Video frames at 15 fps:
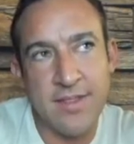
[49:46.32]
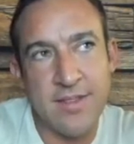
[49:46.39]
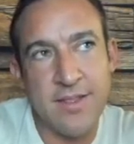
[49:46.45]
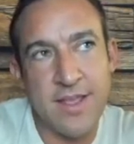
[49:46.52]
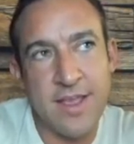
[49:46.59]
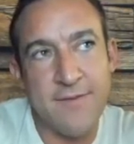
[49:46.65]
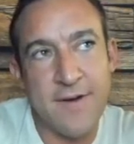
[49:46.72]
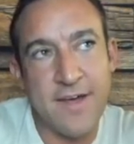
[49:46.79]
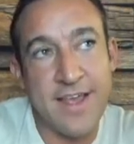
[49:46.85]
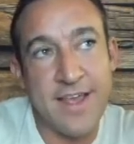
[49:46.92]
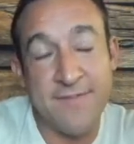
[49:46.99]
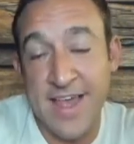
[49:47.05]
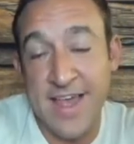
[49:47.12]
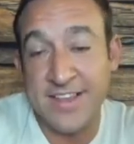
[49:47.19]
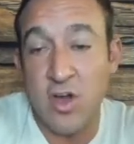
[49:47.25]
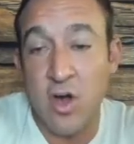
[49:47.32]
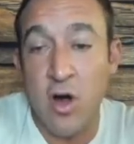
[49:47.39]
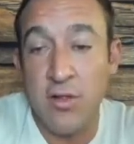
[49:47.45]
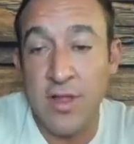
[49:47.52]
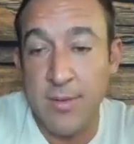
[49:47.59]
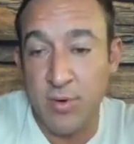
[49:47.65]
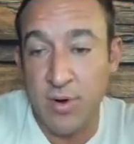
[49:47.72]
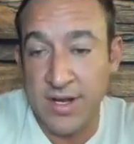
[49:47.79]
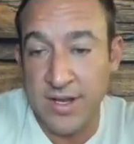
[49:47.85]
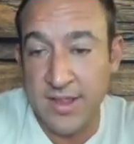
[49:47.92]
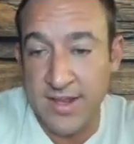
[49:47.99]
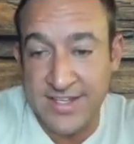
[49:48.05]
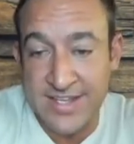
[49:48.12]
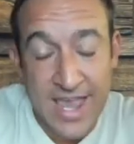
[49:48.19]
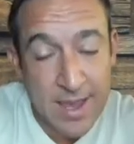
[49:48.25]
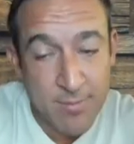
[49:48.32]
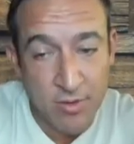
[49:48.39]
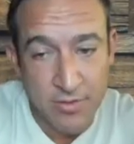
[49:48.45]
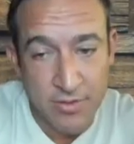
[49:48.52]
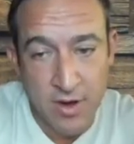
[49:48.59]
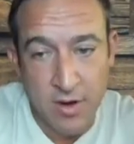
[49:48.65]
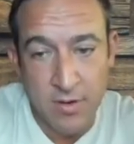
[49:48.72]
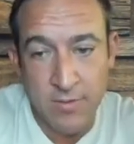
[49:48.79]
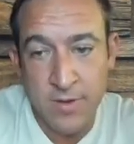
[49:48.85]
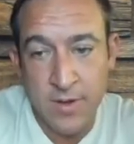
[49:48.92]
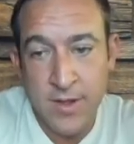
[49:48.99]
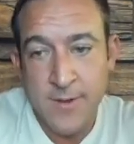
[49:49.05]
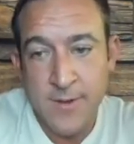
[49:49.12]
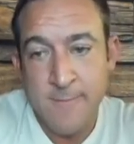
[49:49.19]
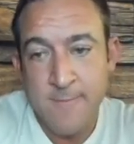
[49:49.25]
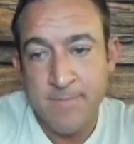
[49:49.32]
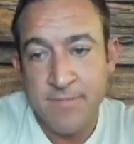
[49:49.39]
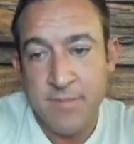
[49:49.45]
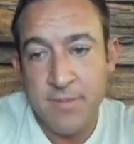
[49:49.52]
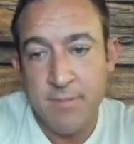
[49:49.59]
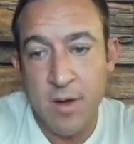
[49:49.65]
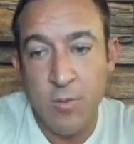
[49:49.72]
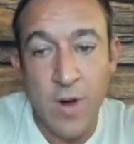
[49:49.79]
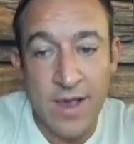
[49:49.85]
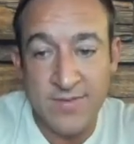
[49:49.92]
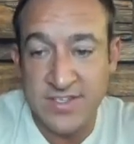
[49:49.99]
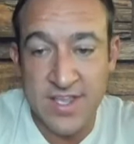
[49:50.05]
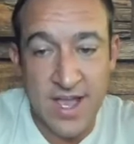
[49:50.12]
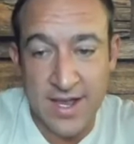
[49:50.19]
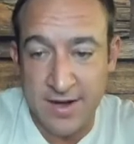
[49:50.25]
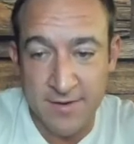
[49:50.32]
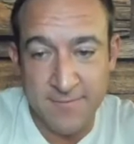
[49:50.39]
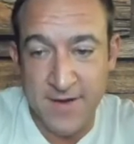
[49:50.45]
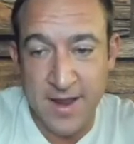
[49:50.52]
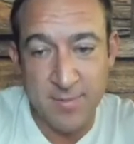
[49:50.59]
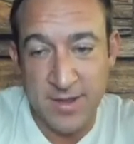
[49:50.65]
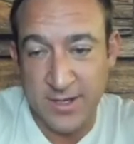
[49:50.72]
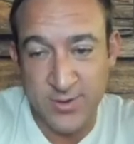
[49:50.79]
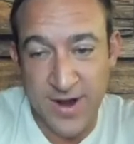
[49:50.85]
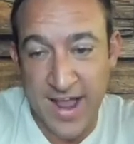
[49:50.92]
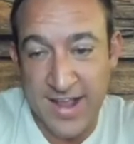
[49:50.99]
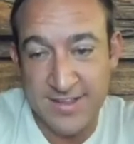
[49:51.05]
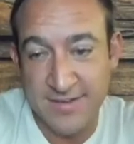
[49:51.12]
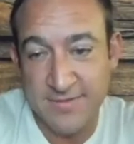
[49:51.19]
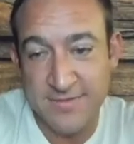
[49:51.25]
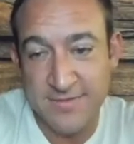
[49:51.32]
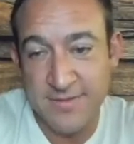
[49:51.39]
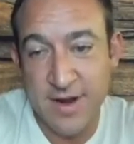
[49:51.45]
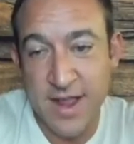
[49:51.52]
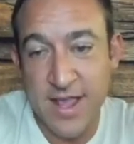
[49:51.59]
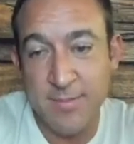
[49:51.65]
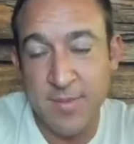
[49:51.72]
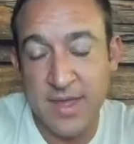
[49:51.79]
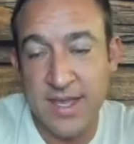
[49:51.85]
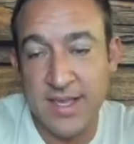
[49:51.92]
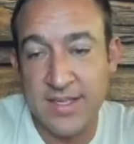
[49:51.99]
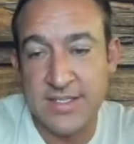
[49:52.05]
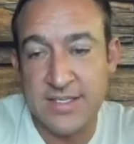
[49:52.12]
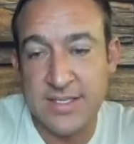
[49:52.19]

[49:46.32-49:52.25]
if that's all I bring to the table, though, my wife's not going to find me attractive, right? Because